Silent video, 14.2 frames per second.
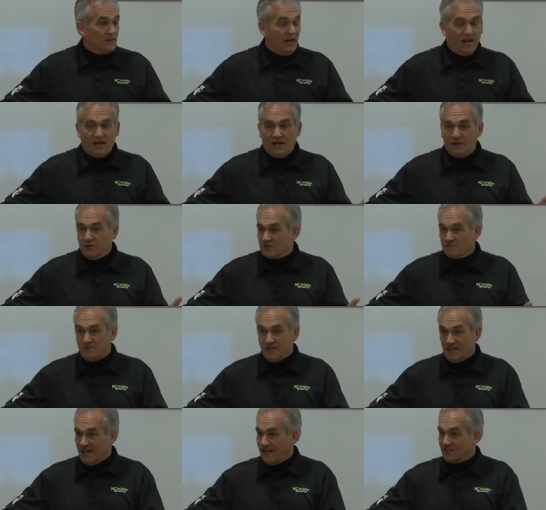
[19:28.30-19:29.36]
I, I wasn't
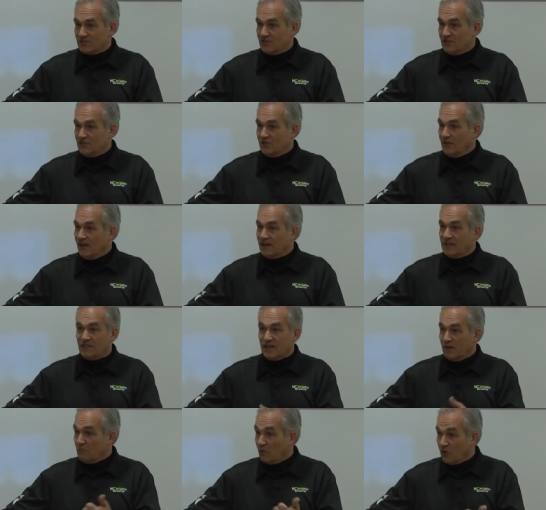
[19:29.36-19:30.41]
being asked to do
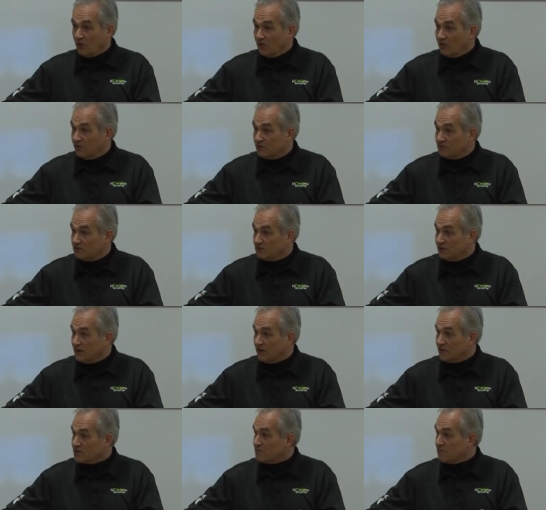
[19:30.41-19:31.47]
anything immoral.
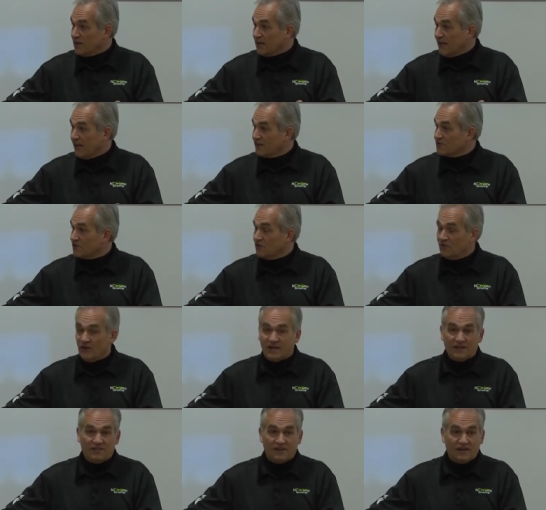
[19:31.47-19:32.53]
I wasn't being asked to do
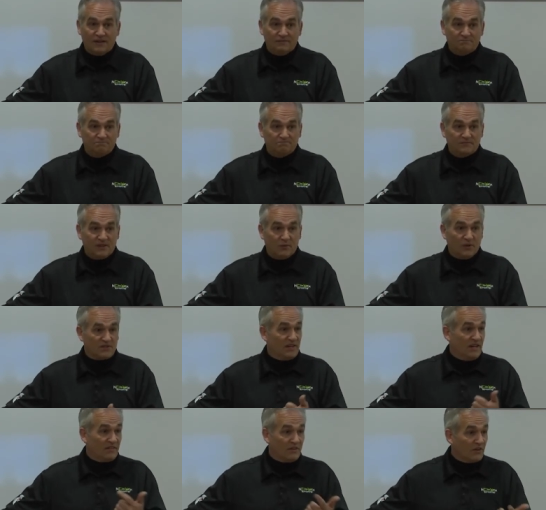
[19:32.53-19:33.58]
anything that
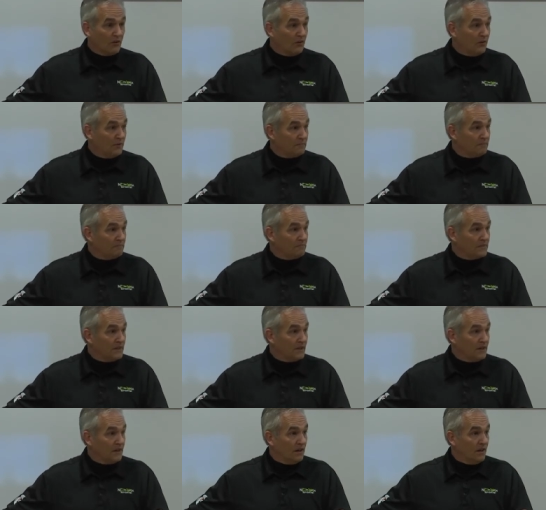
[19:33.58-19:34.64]
wasn't ethical.
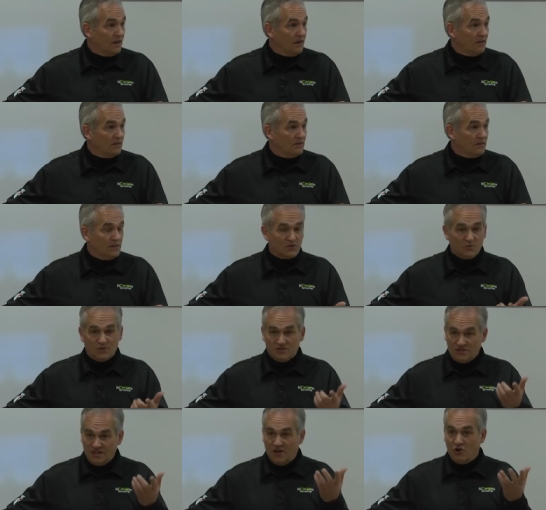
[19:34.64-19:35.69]
Uh, this
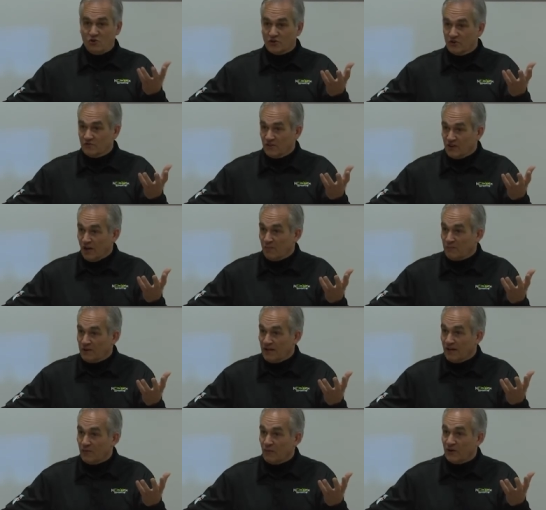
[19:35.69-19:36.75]
was the owner of the
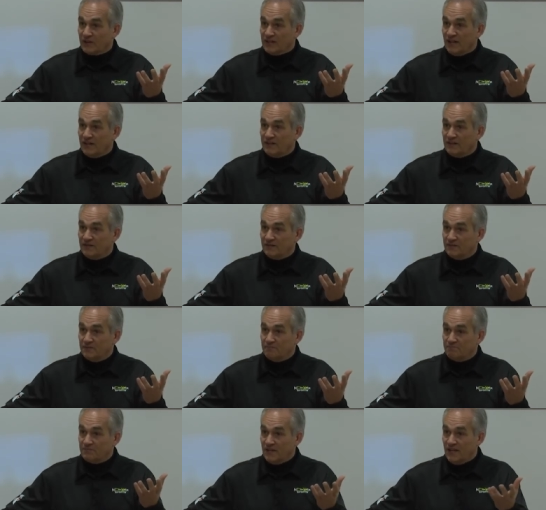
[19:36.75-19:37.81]
company I worked at
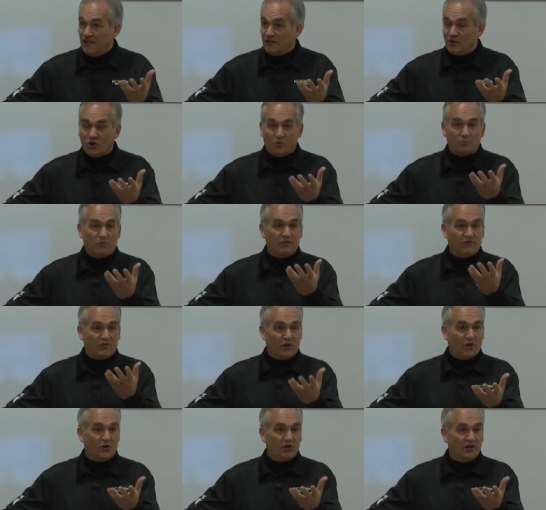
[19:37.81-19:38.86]
and her
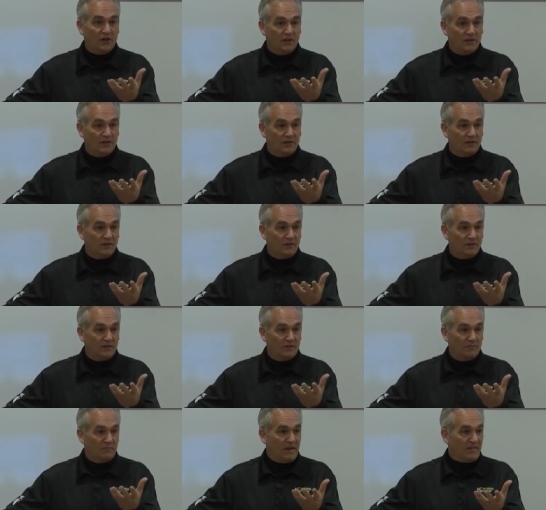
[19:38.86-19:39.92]
preferred
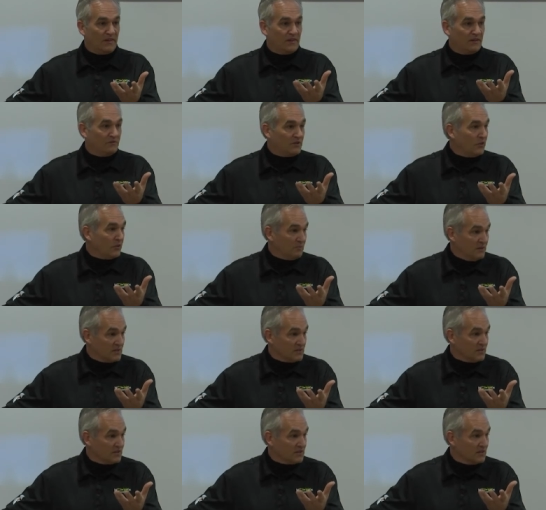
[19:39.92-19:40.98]
method of doing
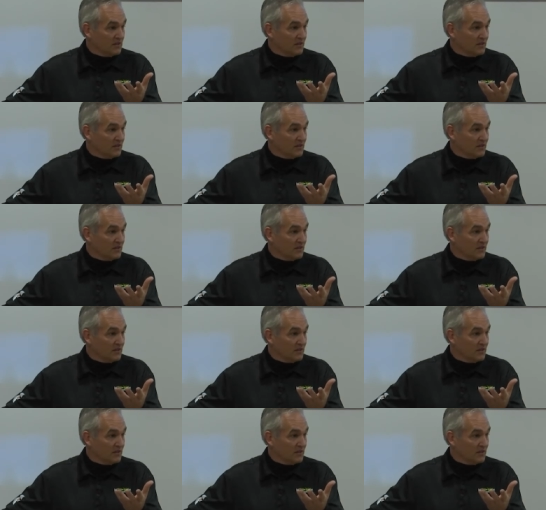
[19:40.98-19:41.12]
business.